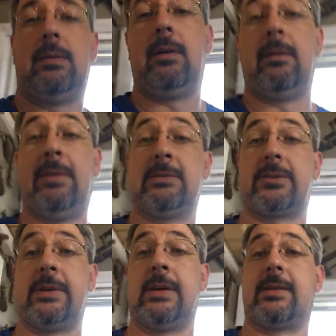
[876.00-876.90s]

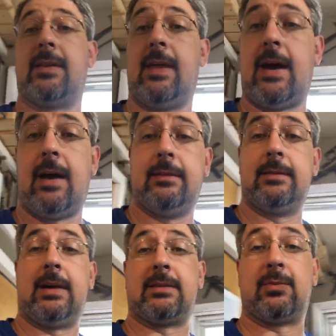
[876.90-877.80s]
eventually get to that,
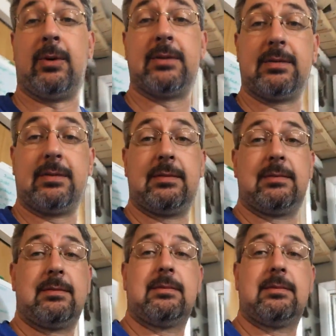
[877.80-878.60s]
and that's what's